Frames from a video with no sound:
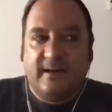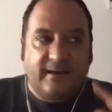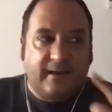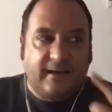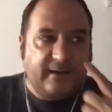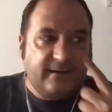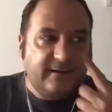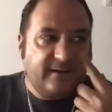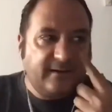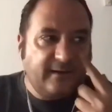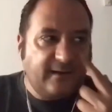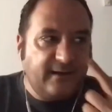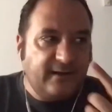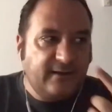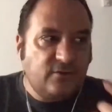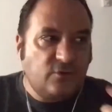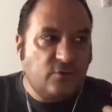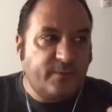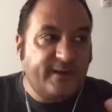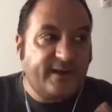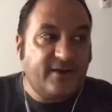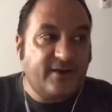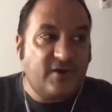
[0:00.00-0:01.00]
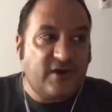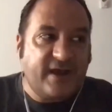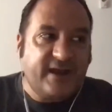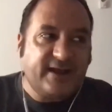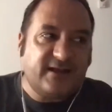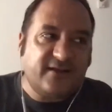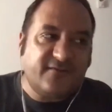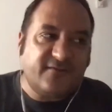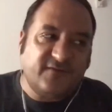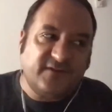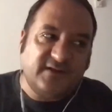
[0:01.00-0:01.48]
And to be
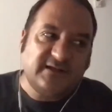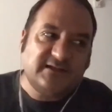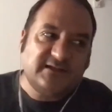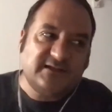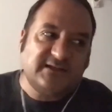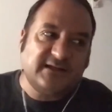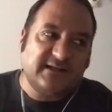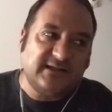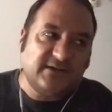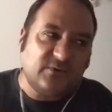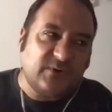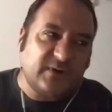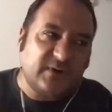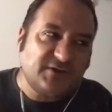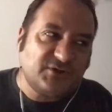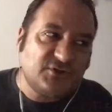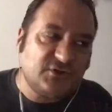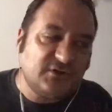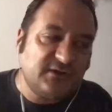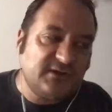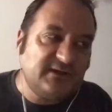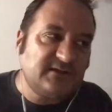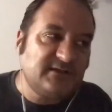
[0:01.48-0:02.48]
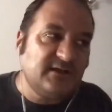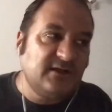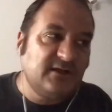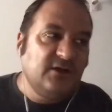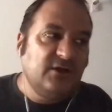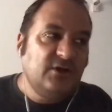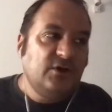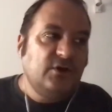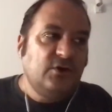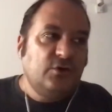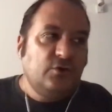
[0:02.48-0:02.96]
creative in this situation is
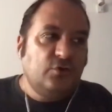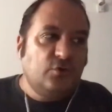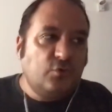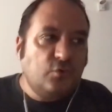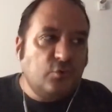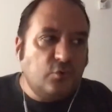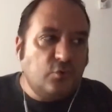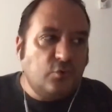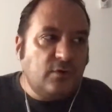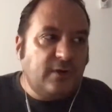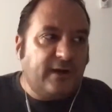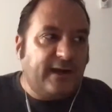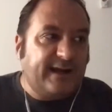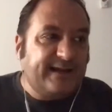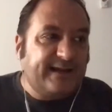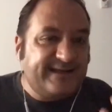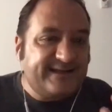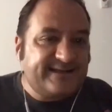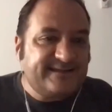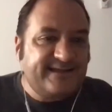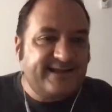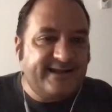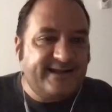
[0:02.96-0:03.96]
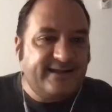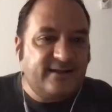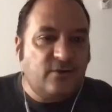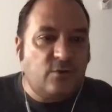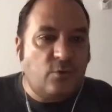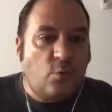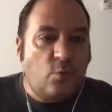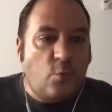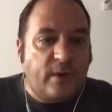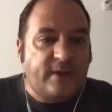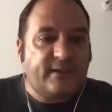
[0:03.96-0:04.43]
to understand
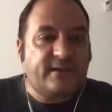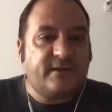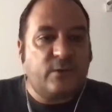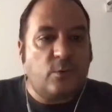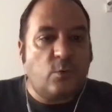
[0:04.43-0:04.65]
what the